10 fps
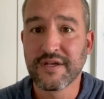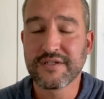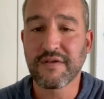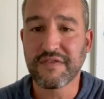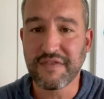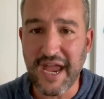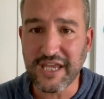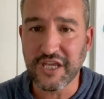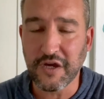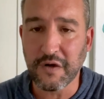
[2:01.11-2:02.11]
So
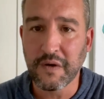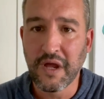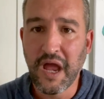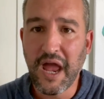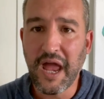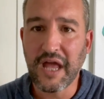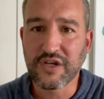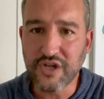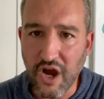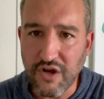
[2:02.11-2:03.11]
thank you,
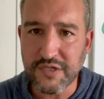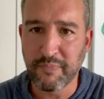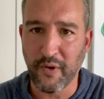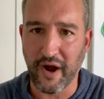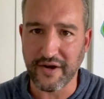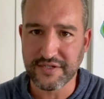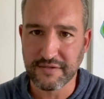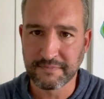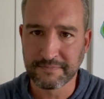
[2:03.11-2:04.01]
and go sports!